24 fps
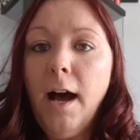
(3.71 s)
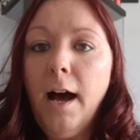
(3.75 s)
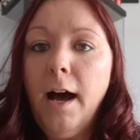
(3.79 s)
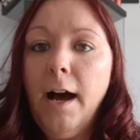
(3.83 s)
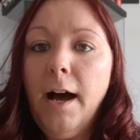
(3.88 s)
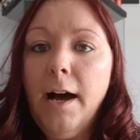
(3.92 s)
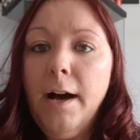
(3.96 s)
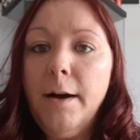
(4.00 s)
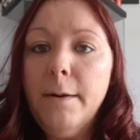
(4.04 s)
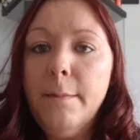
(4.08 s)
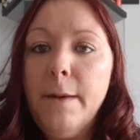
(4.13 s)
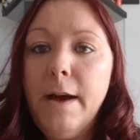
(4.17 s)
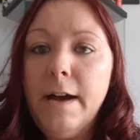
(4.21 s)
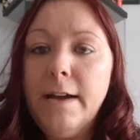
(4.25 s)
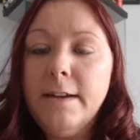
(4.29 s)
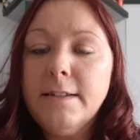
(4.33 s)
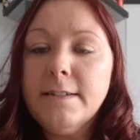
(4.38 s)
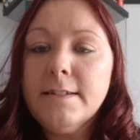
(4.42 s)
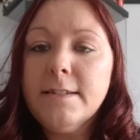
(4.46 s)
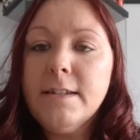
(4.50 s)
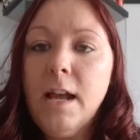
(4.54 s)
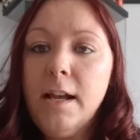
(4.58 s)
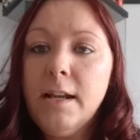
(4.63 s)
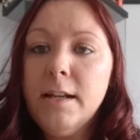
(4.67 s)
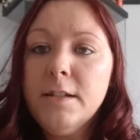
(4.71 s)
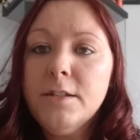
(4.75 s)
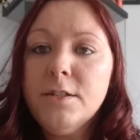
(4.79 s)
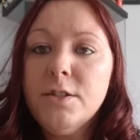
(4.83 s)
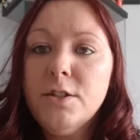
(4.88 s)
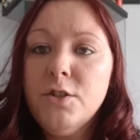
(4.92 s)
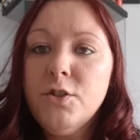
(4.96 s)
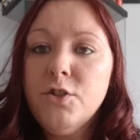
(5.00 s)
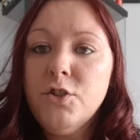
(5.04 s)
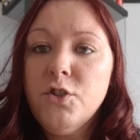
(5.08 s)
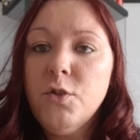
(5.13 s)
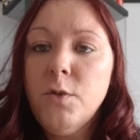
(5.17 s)
I decided
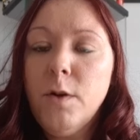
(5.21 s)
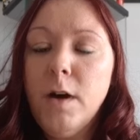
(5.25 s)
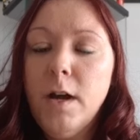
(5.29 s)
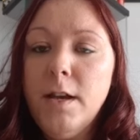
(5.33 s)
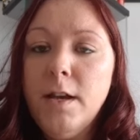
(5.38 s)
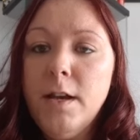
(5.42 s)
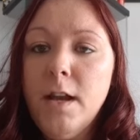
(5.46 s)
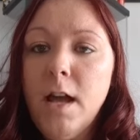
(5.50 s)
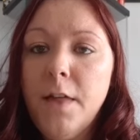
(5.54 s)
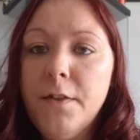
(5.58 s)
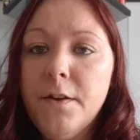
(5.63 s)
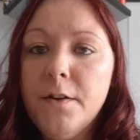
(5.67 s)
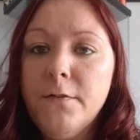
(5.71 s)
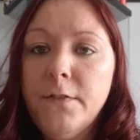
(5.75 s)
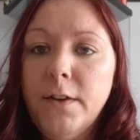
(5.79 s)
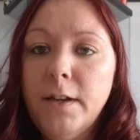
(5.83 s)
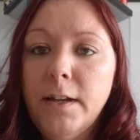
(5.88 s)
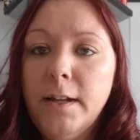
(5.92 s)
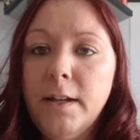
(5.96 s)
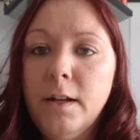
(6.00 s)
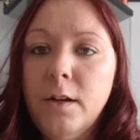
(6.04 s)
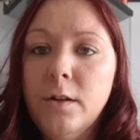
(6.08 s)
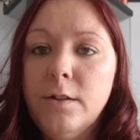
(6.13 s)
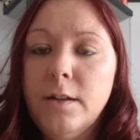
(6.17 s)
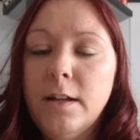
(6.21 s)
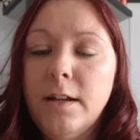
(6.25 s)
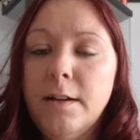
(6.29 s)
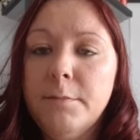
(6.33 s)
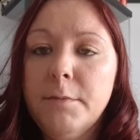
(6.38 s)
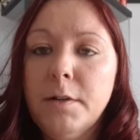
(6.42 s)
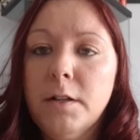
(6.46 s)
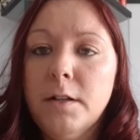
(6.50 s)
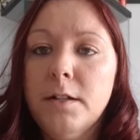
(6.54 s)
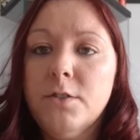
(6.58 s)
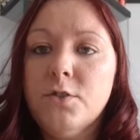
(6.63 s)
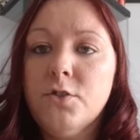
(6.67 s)
to do another video that
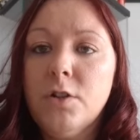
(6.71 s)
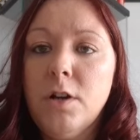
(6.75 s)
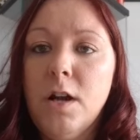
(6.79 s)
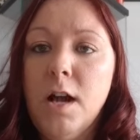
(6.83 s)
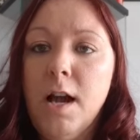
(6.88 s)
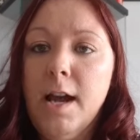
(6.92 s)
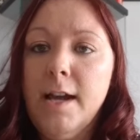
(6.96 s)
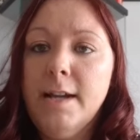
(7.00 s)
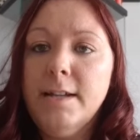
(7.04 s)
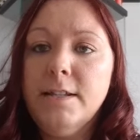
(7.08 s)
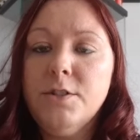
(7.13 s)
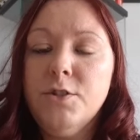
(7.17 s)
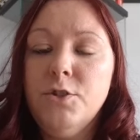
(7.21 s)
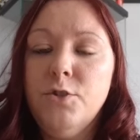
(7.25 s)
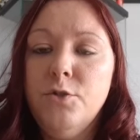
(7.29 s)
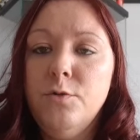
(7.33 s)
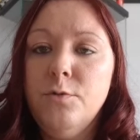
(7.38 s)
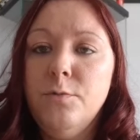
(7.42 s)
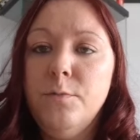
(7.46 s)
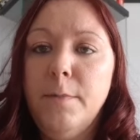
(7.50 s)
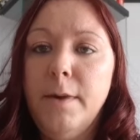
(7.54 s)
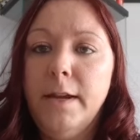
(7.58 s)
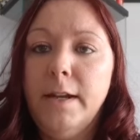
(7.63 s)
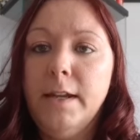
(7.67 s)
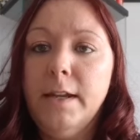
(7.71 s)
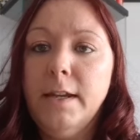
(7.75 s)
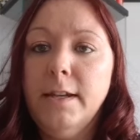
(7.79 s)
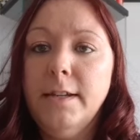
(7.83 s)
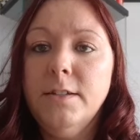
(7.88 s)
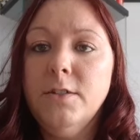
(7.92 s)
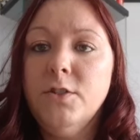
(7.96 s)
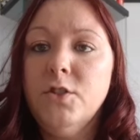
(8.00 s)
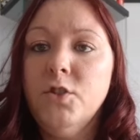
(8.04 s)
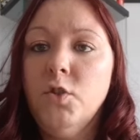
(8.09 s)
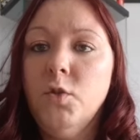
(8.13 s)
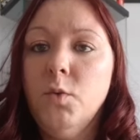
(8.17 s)
I'm going to try to make
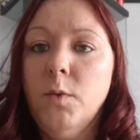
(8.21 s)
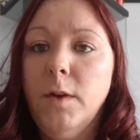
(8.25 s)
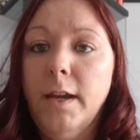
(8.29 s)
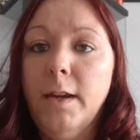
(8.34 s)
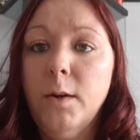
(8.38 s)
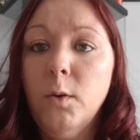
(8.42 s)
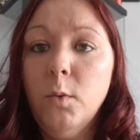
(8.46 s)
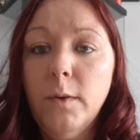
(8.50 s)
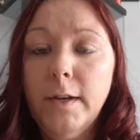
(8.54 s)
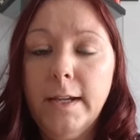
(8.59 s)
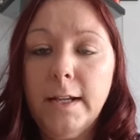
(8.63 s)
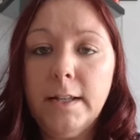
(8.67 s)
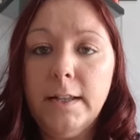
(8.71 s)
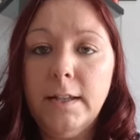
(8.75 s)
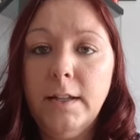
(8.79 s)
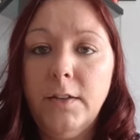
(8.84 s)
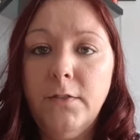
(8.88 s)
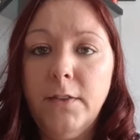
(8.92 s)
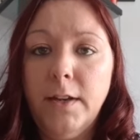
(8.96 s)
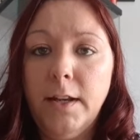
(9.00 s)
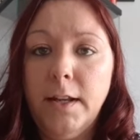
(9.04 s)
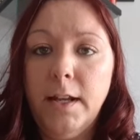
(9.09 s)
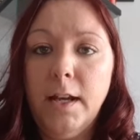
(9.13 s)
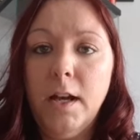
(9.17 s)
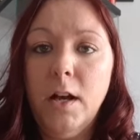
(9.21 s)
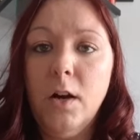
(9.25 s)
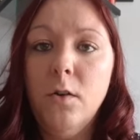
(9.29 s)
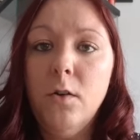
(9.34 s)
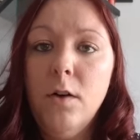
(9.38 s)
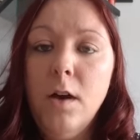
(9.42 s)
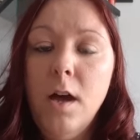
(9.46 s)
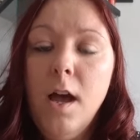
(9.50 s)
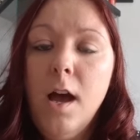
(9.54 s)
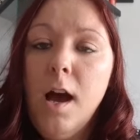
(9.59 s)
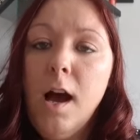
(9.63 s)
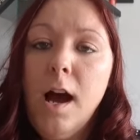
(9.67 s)
into a weekly
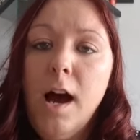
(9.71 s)
video.